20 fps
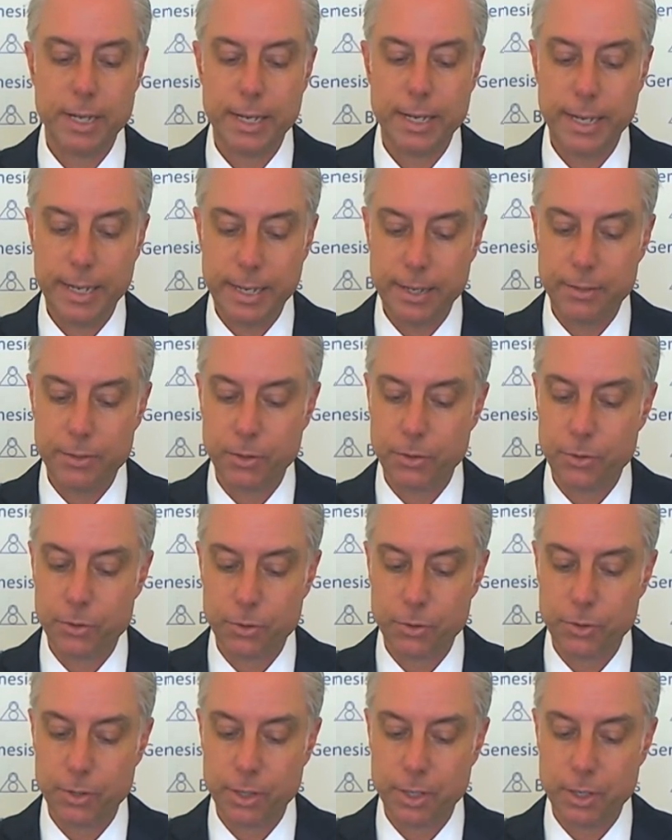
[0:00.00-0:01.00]
either
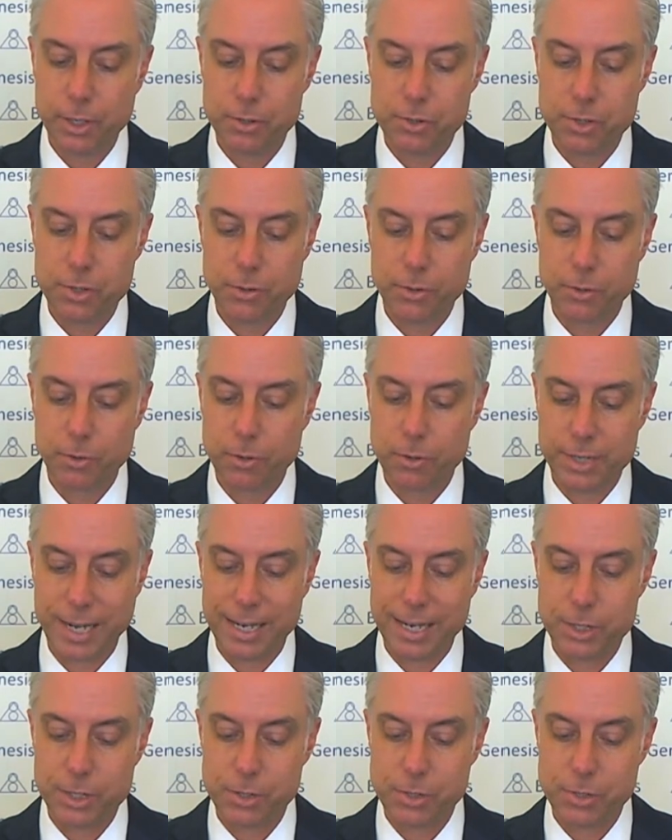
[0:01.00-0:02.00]
through the use of the
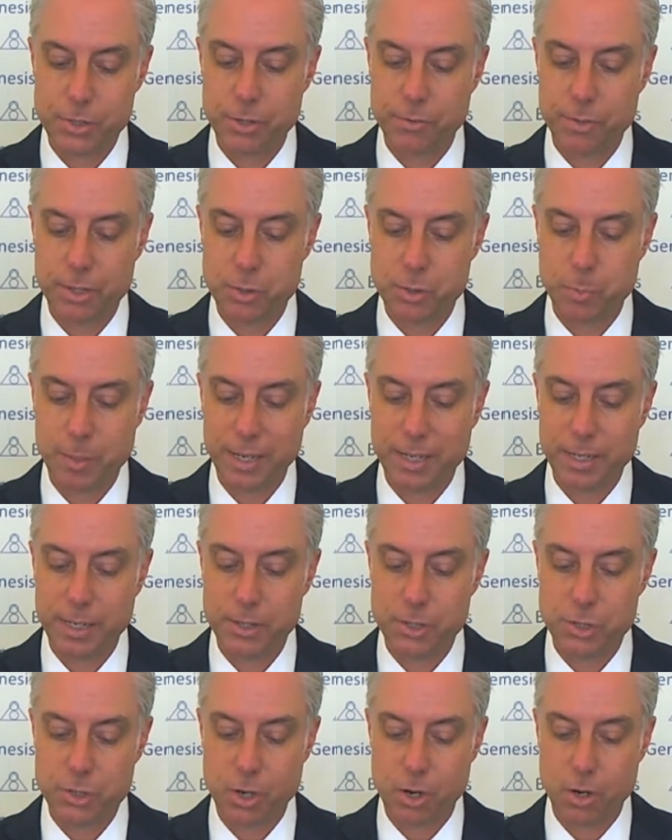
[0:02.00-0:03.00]
rotations of the spinning
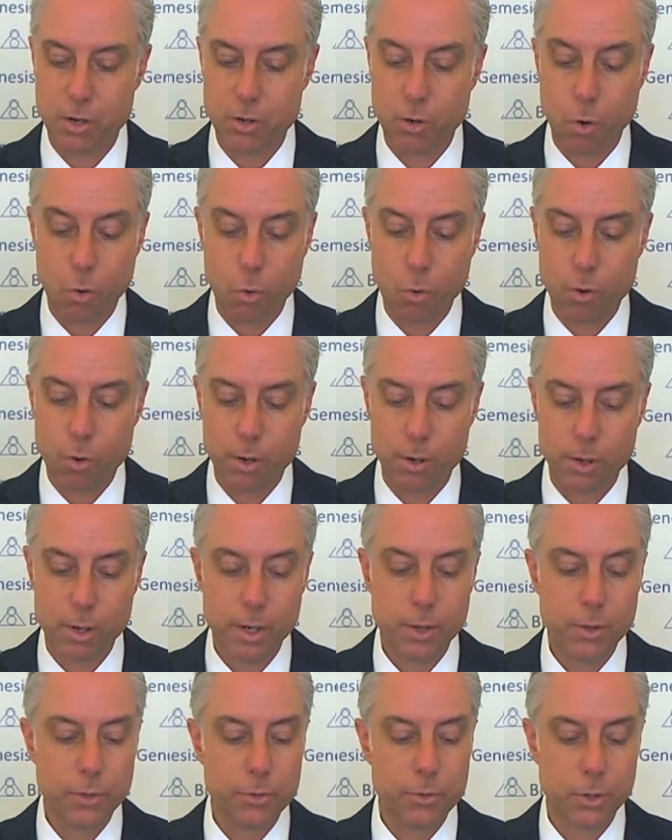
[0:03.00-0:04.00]
song, or
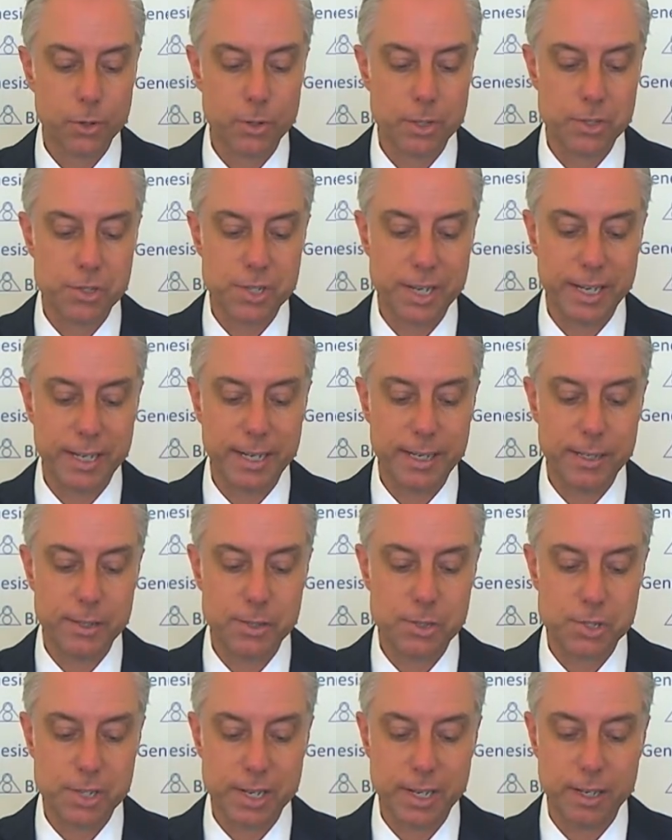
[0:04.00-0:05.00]
through the singing
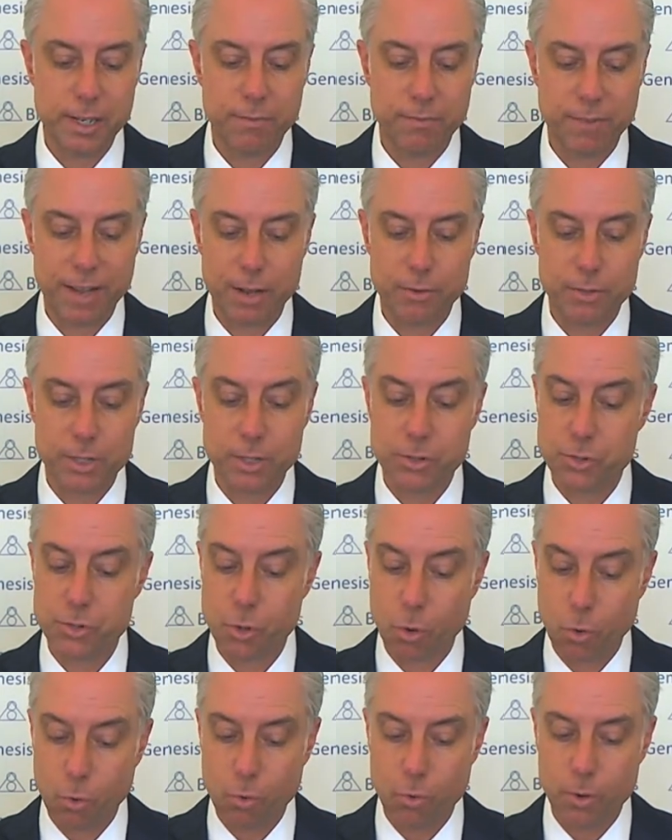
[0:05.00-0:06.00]
seed fountains,
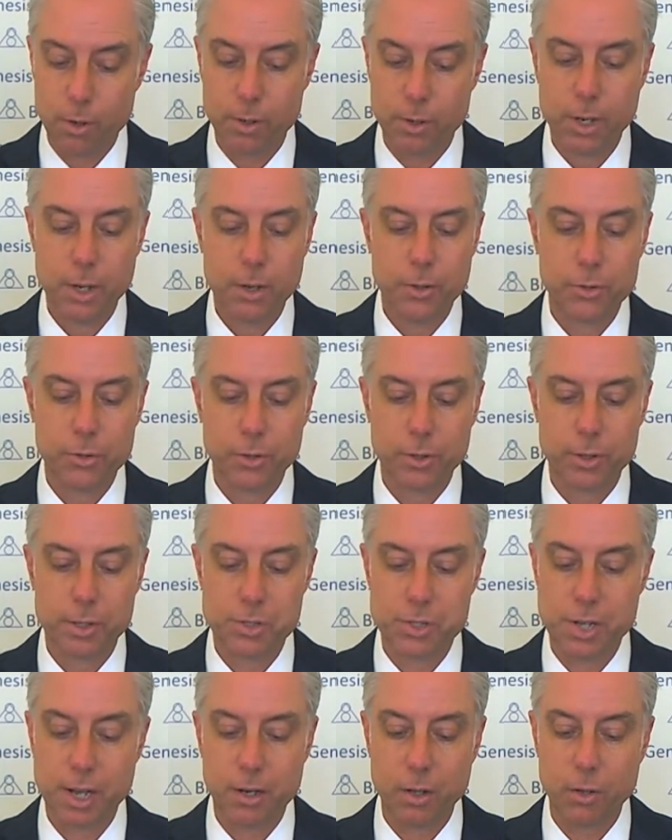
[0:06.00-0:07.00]
or through the
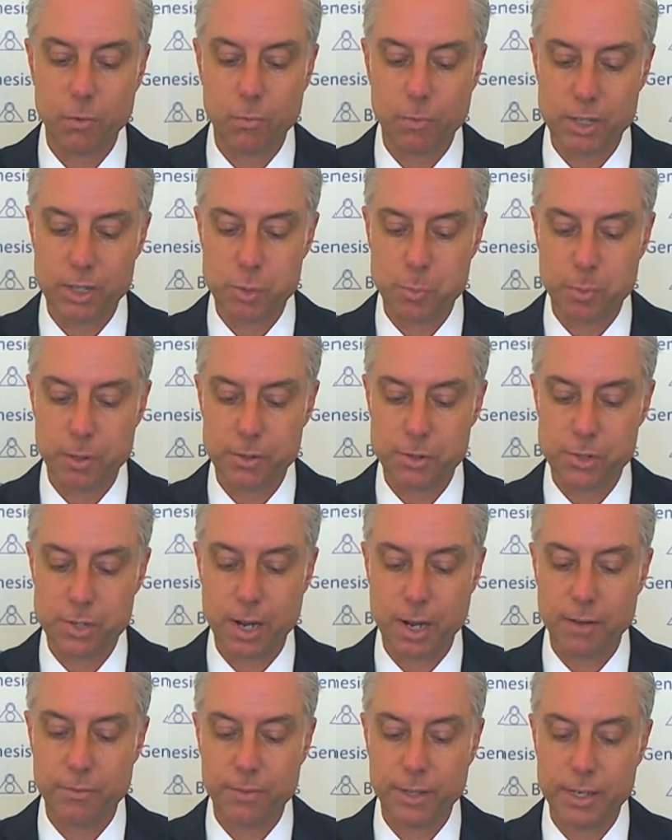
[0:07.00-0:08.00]
subtle whispers
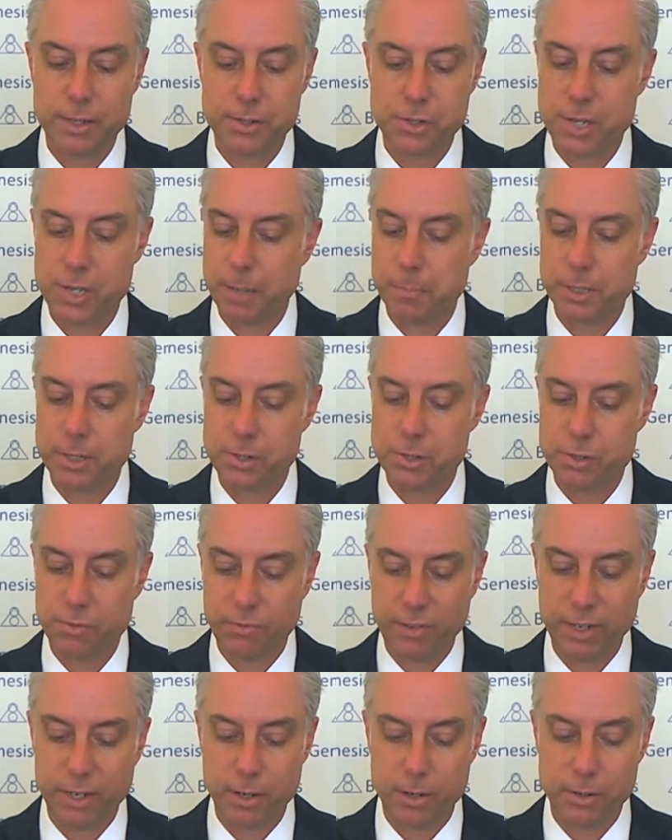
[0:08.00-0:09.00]
of the inception
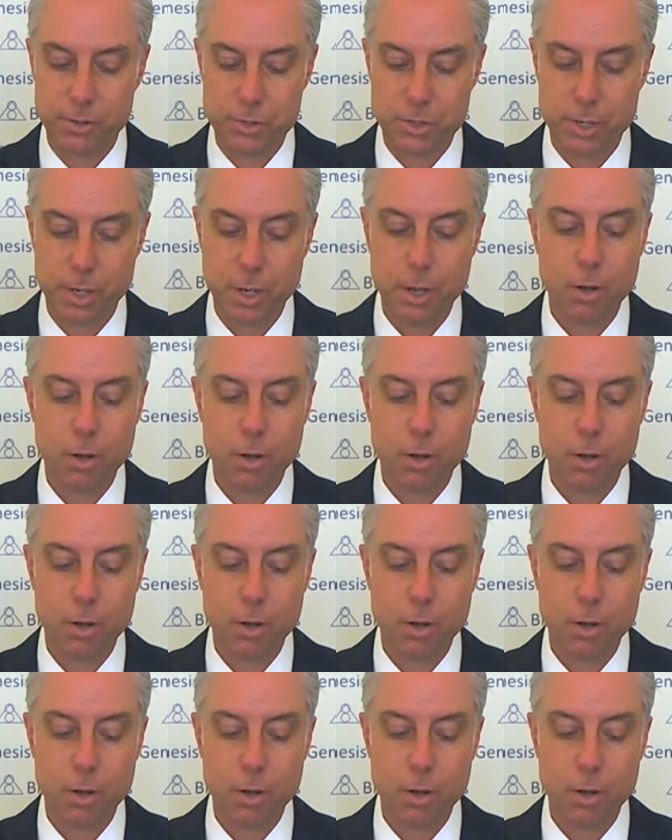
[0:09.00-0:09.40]
spheres.